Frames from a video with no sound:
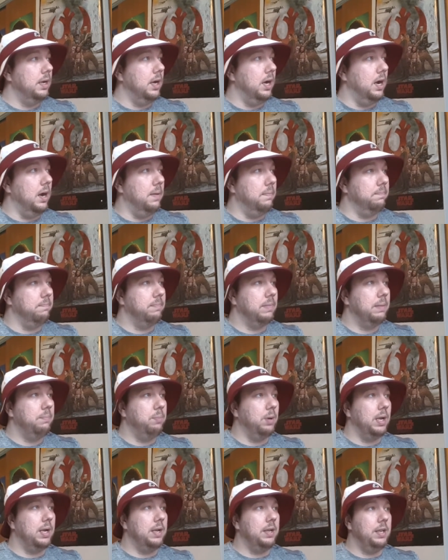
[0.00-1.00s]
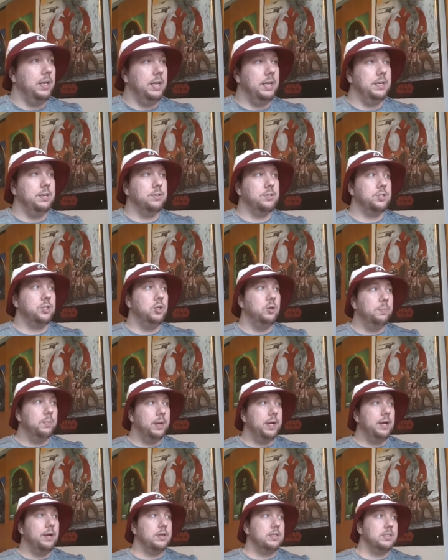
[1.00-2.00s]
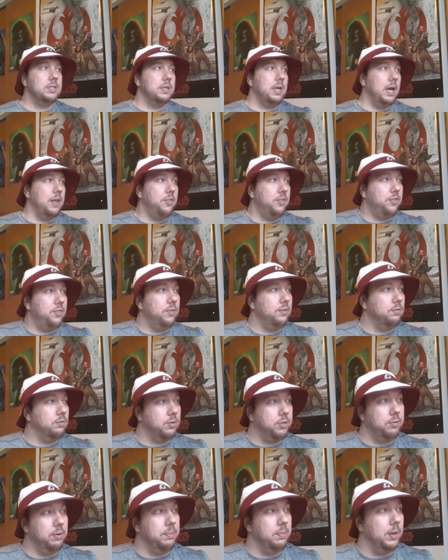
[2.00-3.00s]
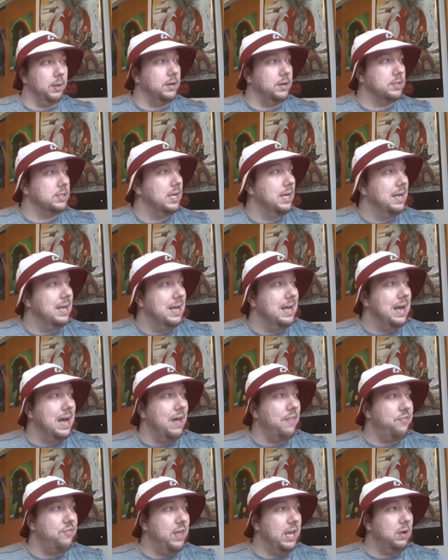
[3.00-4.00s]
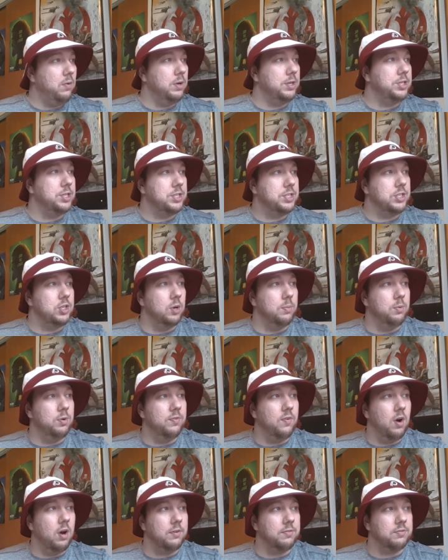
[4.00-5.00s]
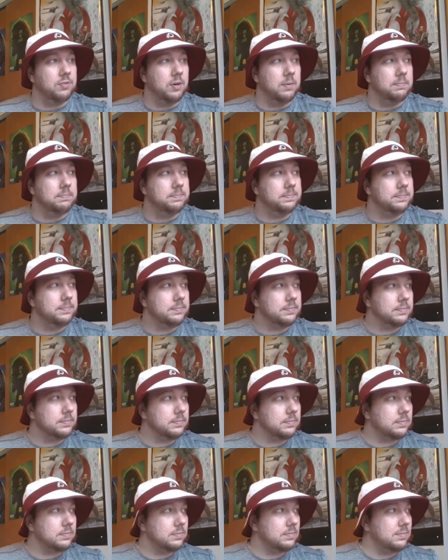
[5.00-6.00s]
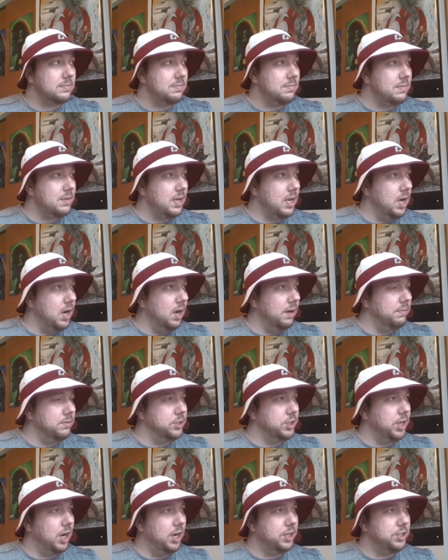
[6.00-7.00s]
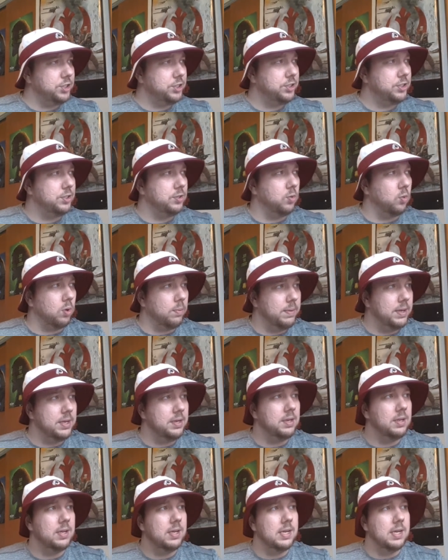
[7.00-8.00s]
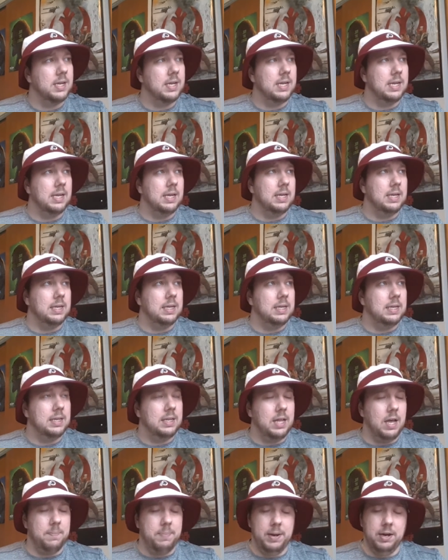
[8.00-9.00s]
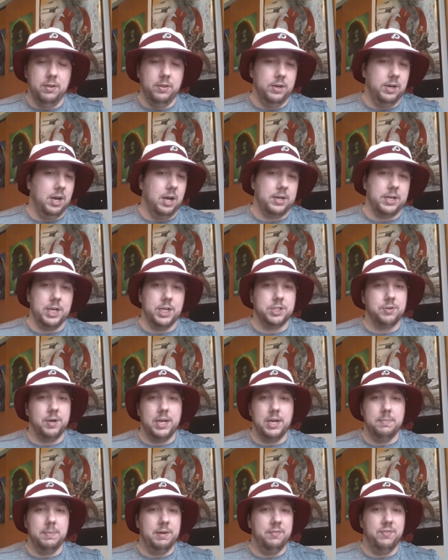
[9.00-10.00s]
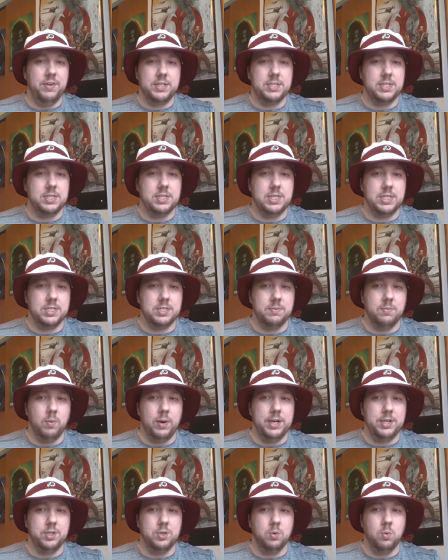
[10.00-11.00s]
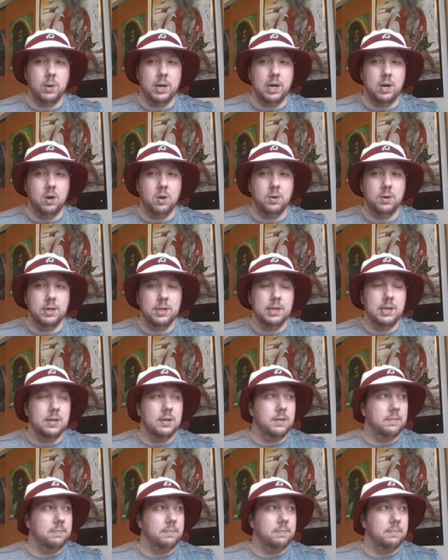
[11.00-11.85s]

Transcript: But here's 2 players, or 3 players, I think we should still move on from. Josh Norman. Apparently not going to trade him. He fits the system way too well.